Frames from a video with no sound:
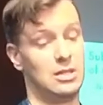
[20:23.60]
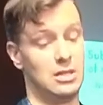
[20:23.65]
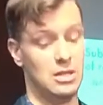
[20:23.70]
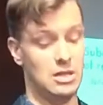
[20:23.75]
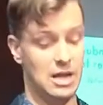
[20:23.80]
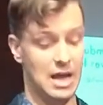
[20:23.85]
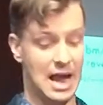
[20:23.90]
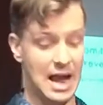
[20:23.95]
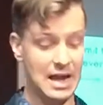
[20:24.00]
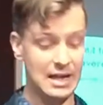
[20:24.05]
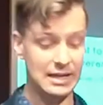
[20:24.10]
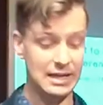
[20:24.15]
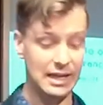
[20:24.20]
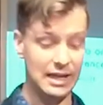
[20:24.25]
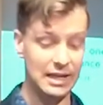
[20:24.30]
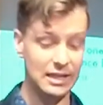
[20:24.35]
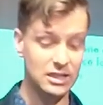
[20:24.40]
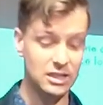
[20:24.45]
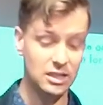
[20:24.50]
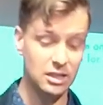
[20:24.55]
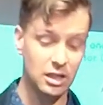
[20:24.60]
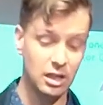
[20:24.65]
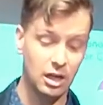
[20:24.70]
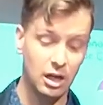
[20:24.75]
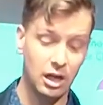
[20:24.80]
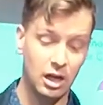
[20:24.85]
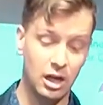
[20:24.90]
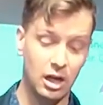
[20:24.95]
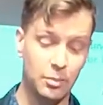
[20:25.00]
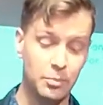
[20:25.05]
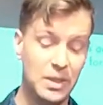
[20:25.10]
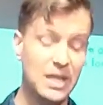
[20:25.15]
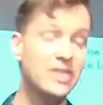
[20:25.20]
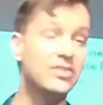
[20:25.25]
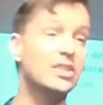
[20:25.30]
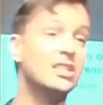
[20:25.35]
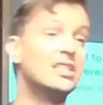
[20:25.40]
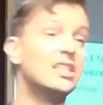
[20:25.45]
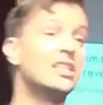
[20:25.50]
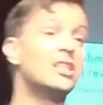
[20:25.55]
and it's being the
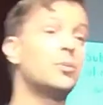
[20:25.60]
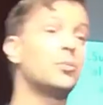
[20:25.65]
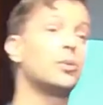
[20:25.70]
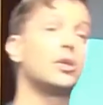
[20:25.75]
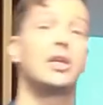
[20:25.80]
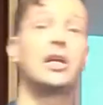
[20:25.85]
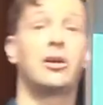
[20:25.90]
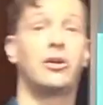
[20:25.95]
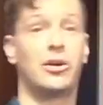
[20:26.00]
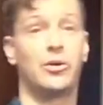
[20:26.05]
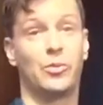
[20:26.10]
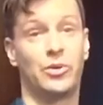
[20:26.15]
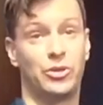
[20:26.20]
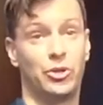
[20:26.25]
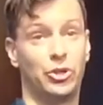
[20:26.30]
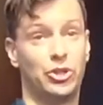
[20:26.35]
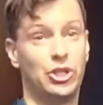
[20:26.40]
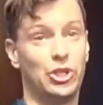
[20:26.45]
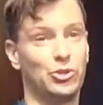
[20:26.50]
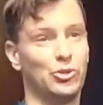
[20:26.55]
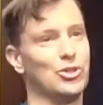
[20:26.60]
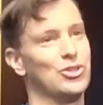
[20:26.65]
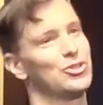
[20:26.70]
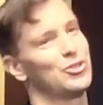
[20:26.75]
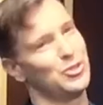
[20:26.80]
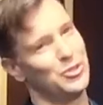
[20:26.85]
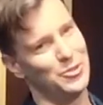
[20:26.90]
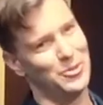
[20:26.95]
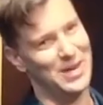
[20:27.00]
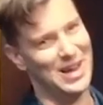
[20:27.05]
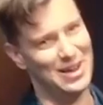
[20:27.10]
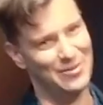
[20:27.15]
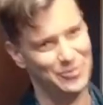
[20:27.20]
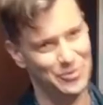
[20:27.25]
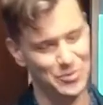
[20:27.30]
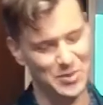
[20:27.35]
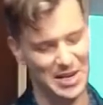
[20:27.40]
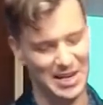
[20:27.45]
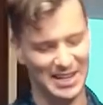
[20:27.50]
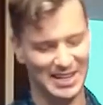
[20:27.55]
disciplinary with your children so you don't have to
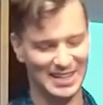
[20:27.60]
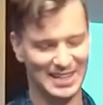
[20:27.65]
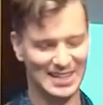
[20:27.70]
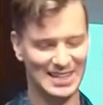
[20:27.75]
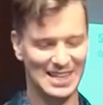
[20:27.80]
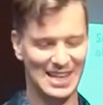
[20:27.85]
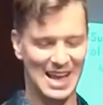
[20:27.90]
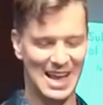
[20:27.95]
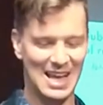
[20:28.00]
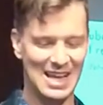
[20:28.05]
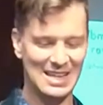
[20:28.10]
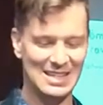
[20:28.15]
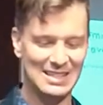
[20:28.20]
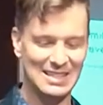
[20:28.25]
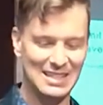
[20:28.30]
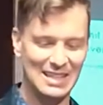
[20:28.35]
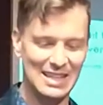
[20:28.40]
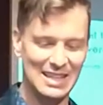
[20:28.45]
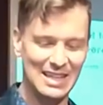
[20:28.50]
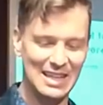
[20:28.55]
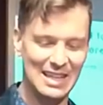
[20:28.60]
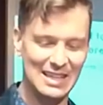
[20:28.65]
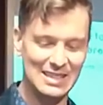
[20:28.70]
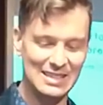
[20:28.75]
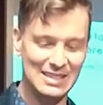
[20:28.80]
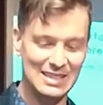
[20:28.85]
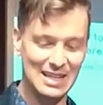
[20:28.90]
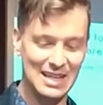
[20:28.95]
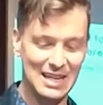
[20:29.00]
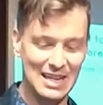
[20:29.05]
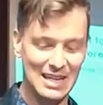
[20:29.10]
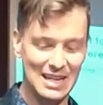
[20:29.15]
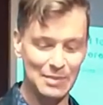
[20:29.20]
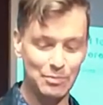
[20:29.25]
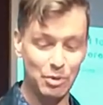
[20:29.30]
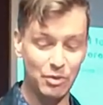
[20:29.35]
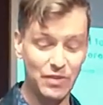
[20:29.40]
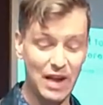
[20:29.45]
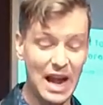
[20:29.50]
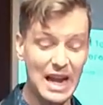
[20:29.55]
be, and it's
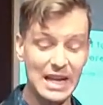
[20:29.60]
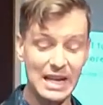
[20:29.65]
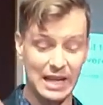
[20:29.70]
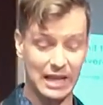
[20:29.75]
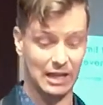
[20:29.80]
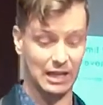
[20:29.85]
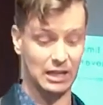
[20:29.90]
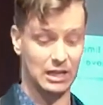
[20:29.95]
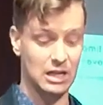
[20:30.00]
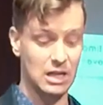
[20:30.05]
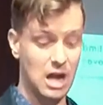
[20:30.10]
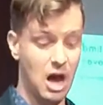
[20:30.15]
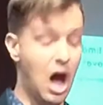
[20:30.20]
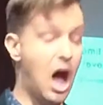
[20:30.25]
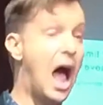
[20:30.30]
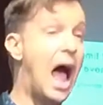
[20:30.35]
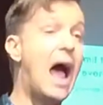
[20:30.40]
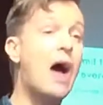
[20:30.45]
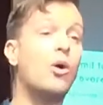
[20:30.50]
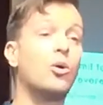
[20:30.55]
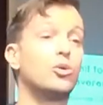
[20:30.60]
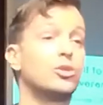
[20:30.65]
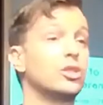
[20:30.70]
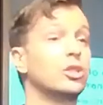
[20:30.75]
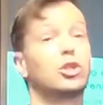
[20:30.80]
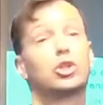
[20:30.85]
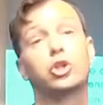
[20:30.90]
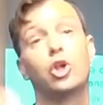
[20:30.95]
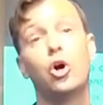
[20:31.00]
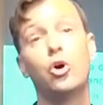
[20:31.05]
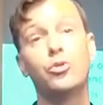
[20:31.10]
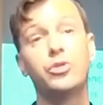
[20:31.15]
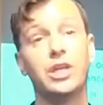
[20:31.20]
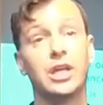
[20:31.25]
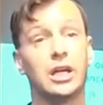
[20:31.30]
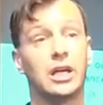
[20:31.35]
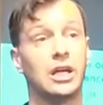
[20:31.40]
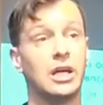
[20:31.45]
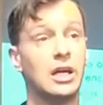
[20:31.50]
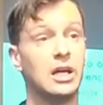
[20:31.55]
providing a house and
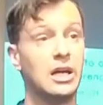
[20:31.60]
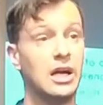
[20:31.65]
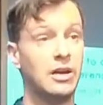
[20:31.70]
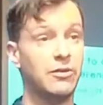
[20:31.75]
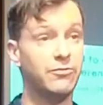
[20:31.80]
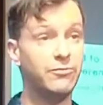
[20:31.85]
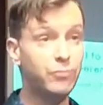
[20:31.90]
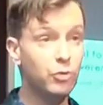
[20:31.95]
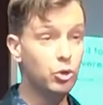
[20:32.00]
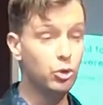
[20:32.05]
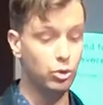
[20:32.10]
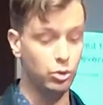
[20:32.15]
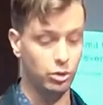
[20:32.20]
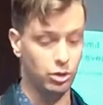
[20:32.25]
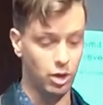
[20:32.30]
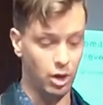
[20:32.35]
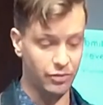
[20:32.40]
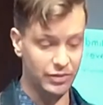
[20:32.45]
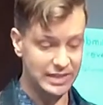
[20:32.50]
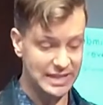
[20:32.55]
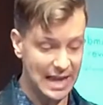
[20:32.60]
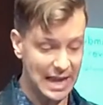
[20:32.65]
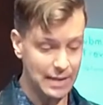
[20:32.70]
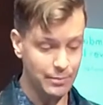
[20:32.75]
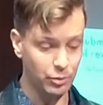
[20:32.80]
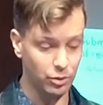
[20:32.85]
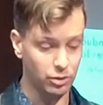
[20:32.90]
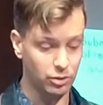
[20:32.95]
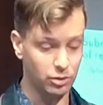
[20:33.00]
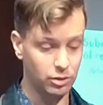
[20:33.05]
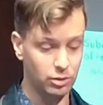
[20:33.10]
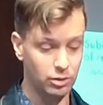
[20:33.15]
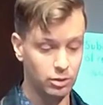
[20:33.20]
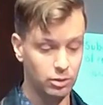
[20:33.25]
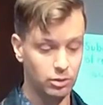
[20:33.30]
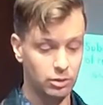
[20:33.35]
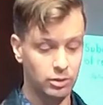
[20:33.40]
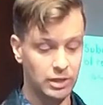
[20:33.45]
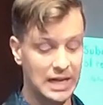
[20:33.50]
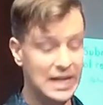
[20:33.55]
clothing and food on the table.
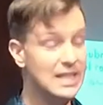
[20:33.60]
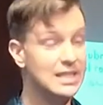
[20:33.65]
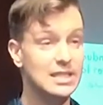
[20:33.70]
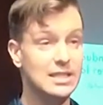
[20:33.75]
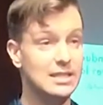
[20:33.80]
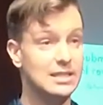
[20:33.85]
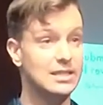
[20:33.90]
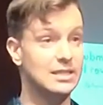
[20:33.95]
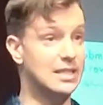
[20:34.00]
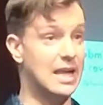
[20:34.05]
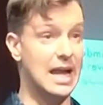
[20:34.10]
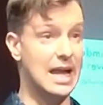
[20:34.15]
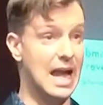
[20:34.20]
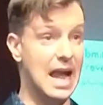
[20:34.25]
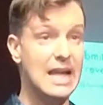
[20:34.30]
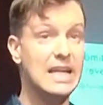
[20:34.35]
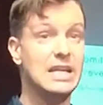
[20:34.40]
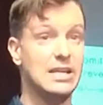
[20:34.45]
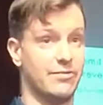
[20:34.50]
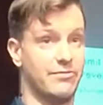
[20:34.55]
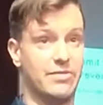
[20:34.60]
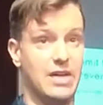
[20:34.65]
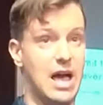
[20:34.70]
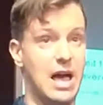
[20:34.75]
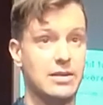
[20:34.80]
He doesn't say any of that